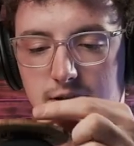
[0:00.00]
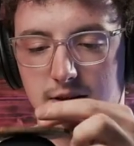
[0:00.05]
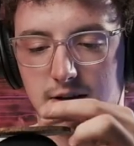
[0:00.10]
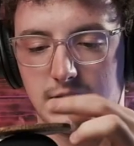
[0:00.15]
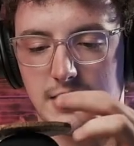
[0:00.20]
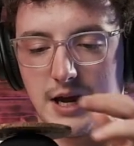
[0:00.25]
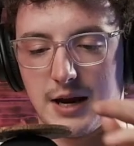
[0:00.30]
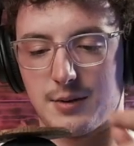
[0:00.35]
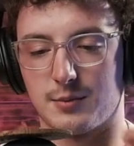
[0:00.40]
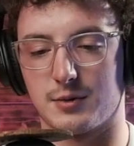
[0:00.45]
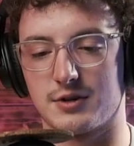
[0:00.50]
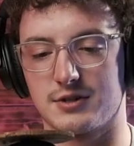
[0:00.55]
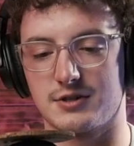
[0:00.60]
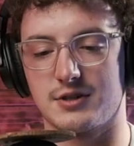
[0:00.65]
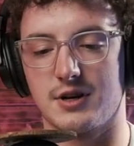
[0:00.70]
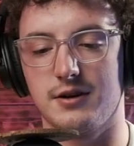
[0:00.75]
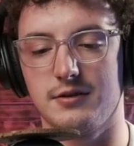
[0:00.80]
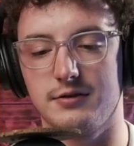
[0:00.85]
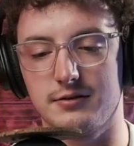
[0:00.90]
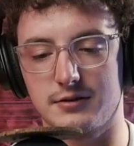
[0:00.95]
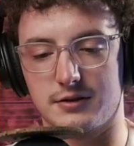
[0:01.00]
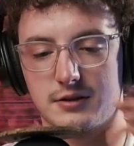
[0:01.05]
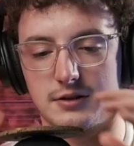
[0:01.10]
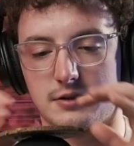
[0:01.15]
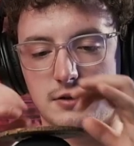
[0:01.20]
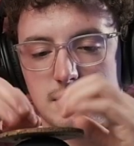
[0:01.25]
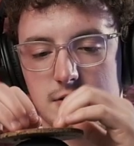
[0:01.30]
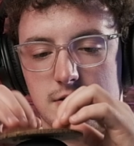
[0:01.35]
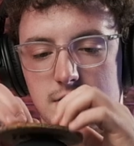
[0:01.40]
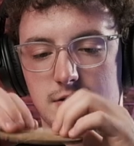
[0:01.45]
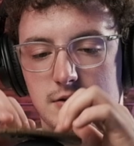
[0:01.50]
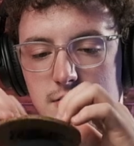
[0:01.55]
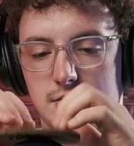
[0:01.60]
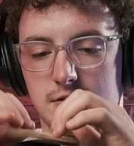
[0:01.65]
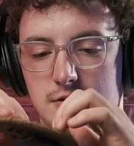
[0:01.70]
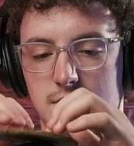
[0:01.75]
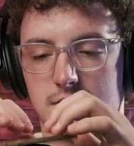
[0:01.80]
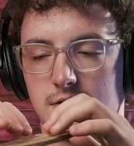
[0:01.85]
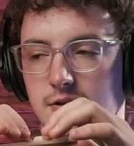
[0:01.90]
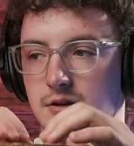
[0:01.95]
camera stuff.
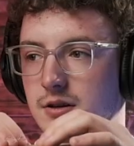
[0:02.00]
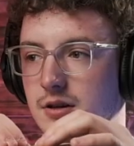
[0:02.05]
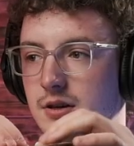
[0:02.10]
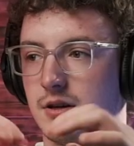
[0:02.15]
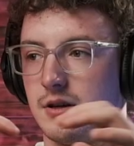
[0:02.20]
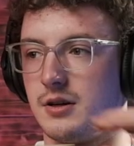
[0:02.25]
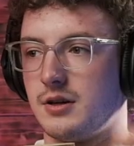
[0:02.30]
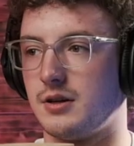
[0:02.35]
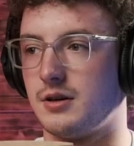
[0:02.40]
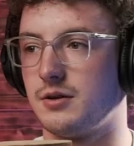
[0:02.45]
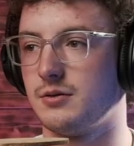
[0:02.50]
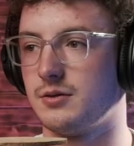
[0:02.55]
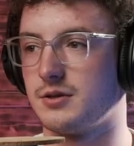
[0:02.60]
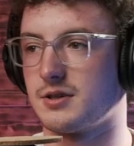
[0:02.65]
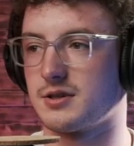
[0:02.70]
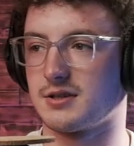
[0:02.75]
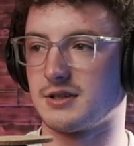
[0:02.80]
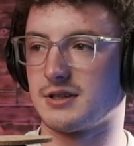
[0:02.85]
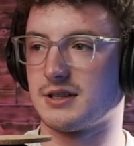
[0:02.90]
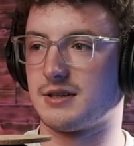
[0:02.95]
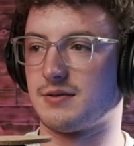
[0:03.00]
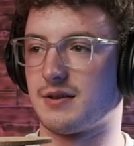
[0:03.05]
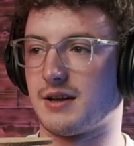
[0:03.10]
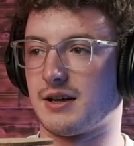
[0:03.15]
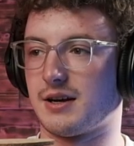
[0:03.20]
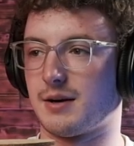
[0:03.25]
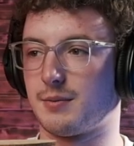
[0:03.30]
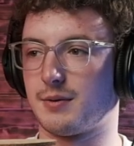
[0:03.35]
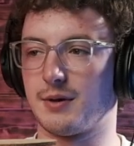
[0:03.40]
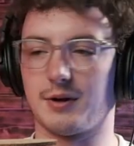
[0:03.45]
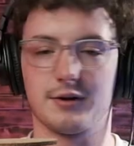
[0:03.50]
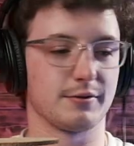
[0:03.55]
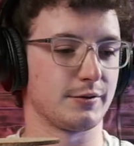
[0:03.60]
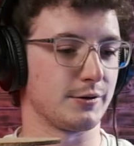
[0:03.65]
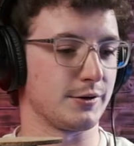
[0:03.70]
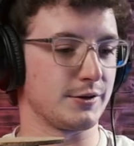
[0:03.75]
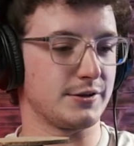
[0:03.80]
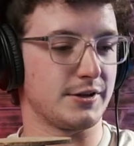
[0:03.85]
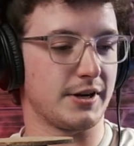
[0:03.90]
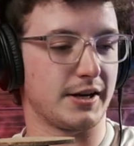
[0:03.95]
We'll just leave that up there for
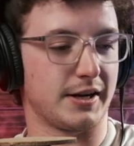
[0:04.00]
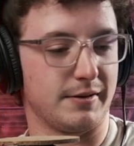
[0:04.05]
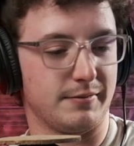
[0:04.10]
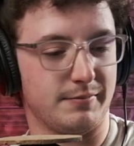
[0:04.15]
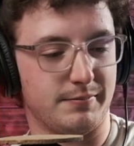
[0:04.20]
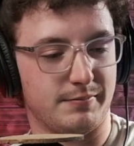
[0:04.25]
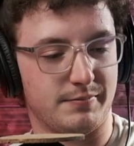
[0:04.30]
a second.